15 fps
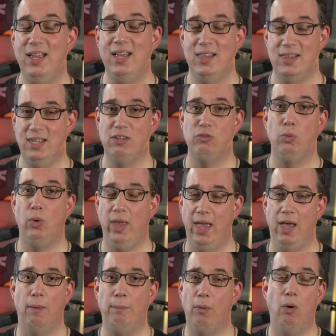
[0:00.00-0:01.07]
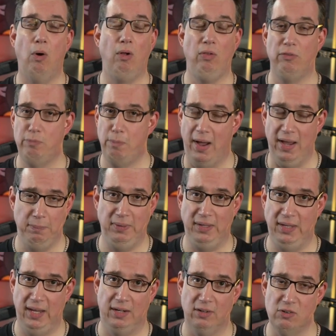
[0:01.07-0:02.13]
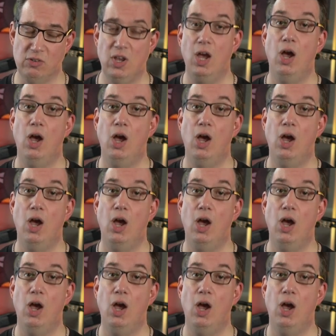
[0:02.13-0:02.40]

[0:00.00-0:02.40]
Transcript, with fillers: This will help all of my beginners.